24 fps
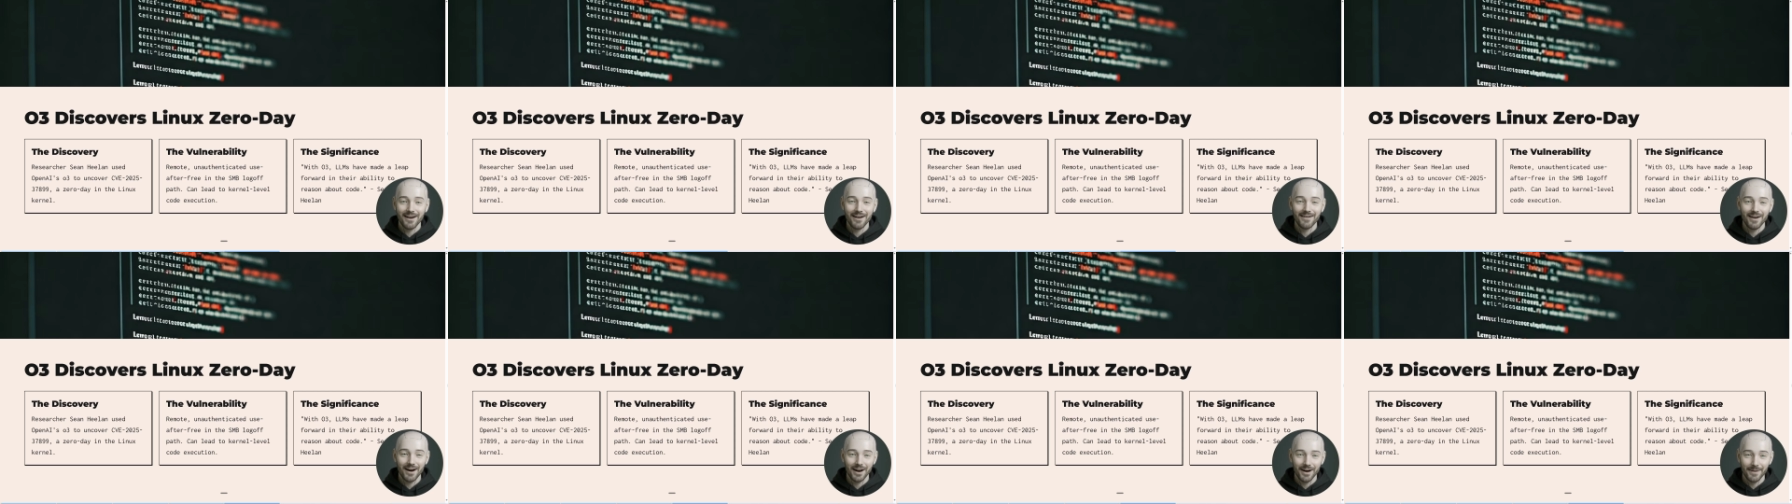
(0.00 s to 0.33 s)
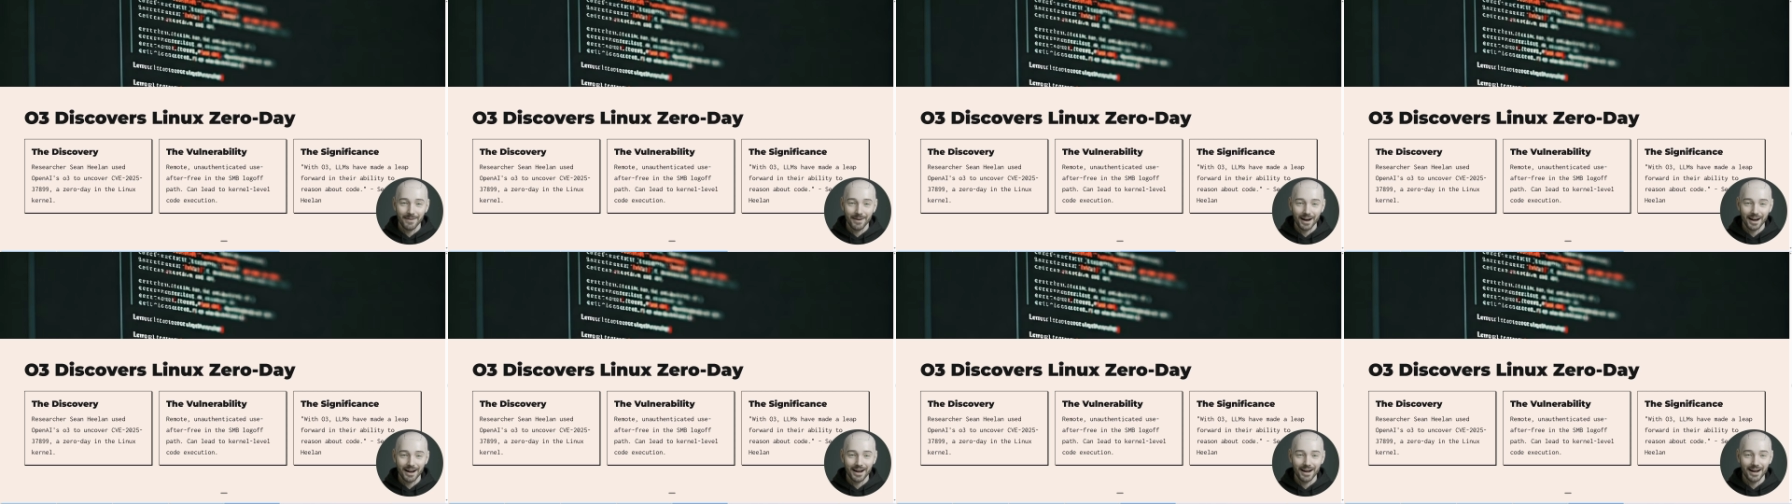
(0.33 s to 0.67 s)
a
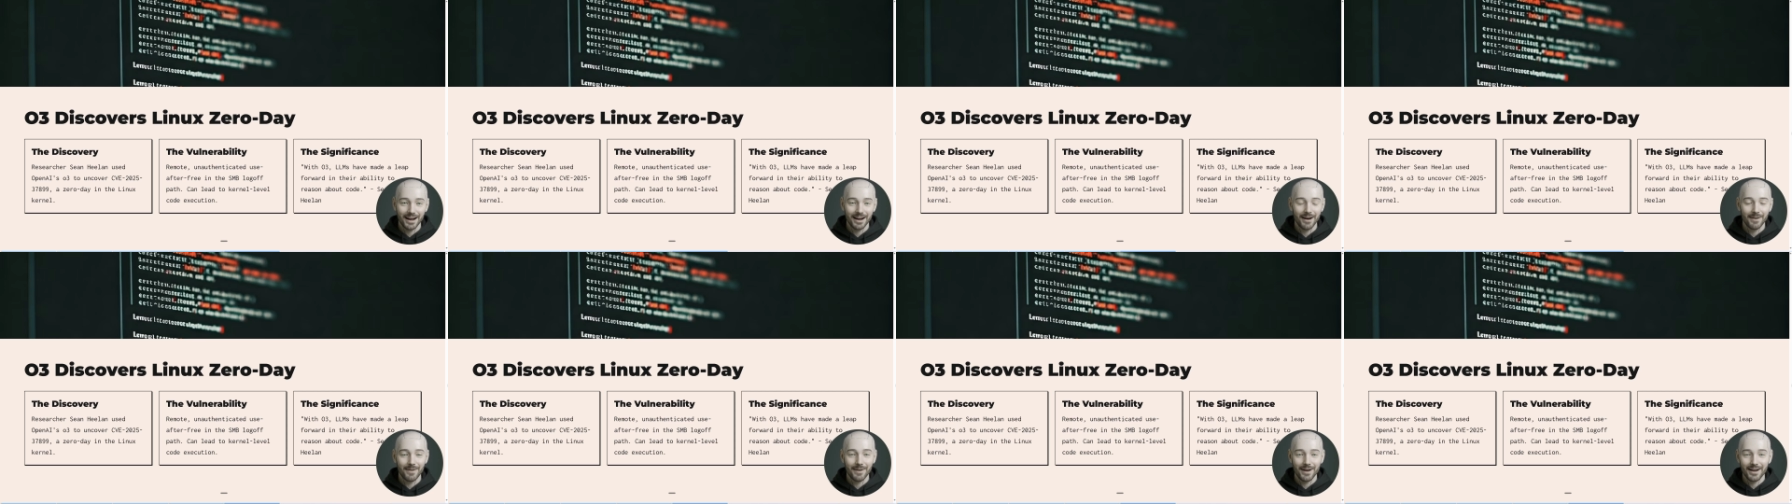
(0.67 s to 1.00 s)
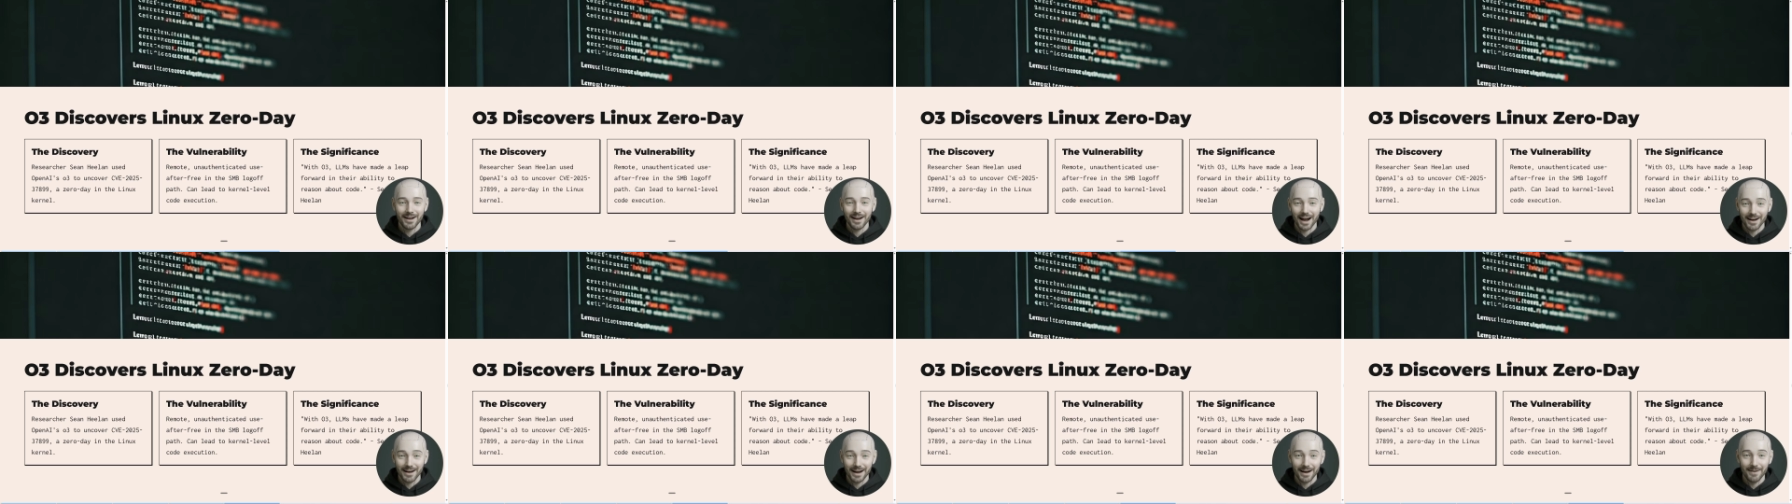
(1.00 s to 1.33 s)
vulnerability with
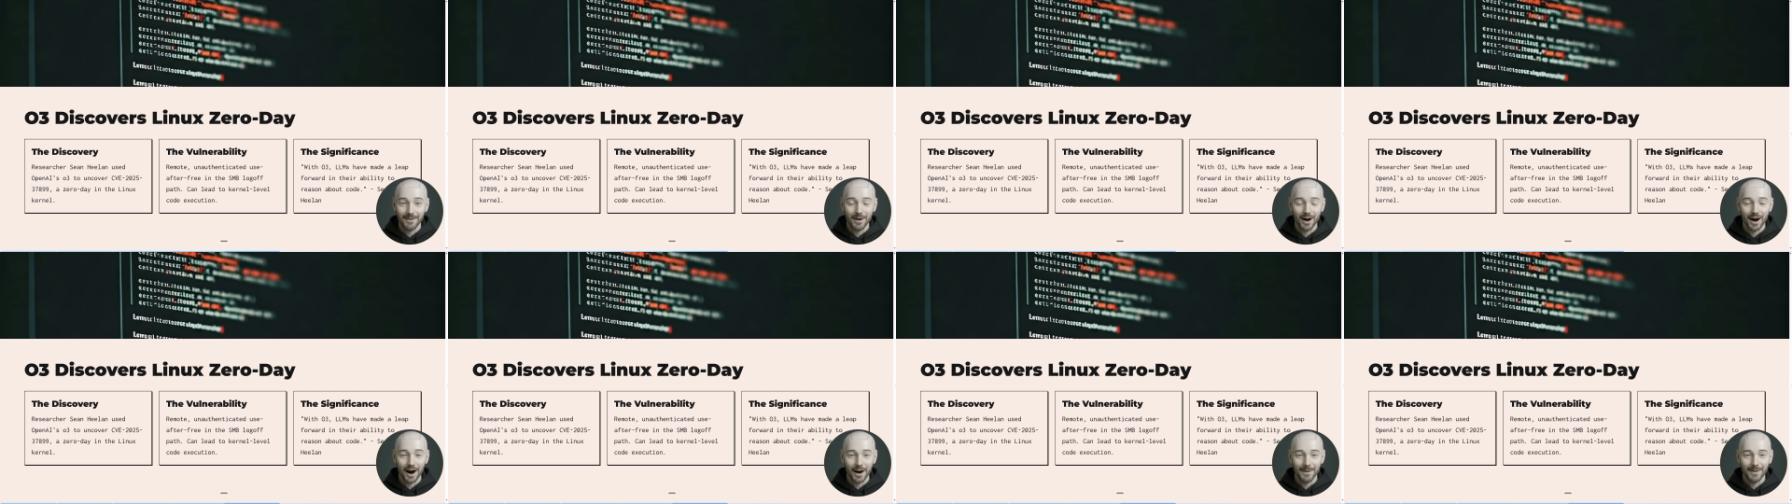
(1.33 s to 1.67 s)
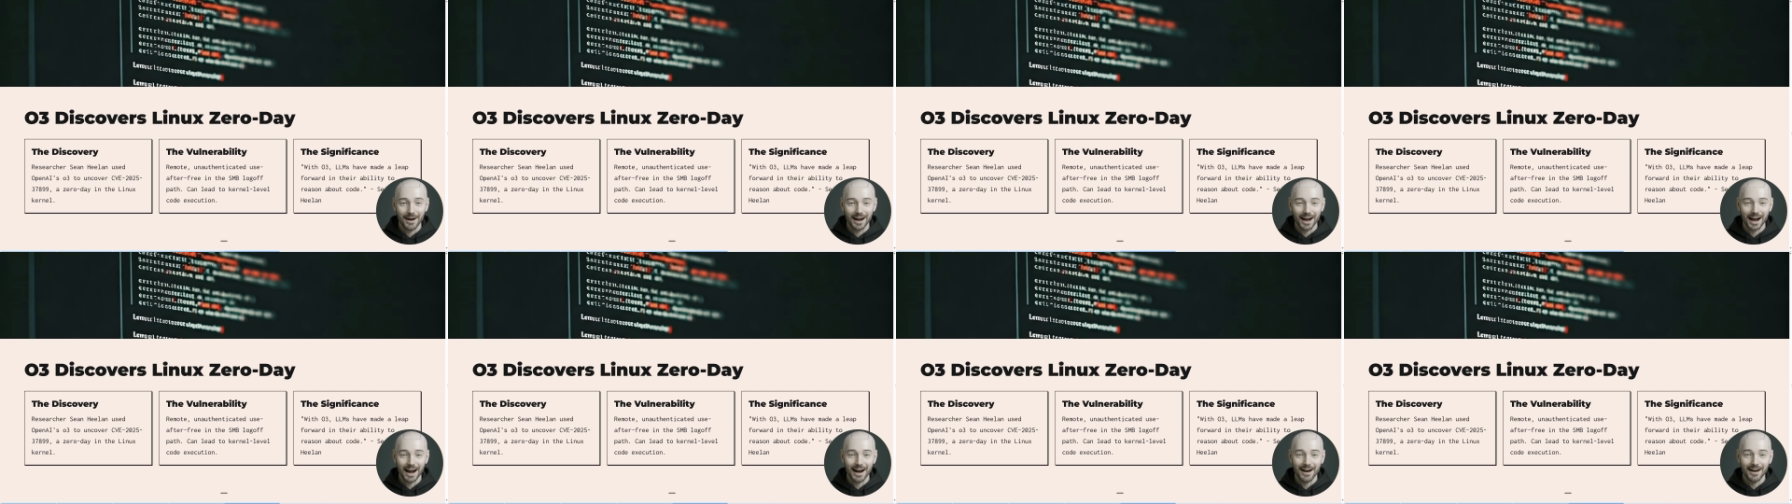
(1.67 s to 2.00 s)
nothing more
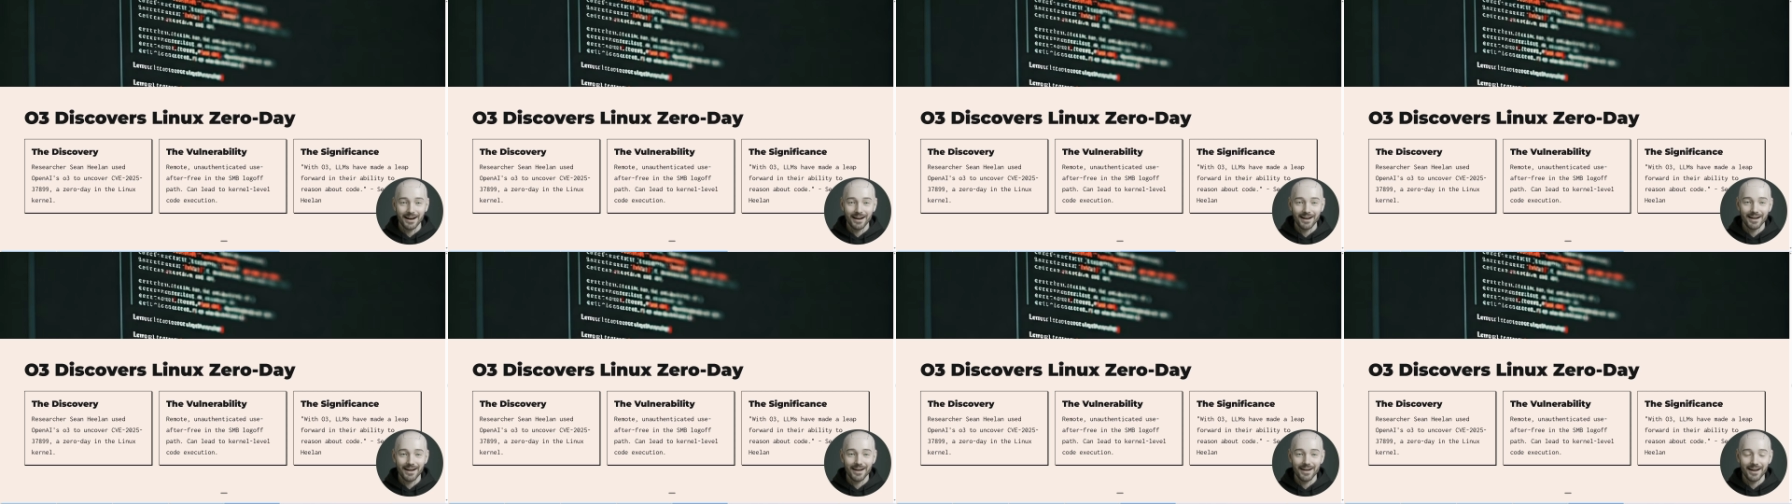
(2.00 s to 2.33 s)
complicated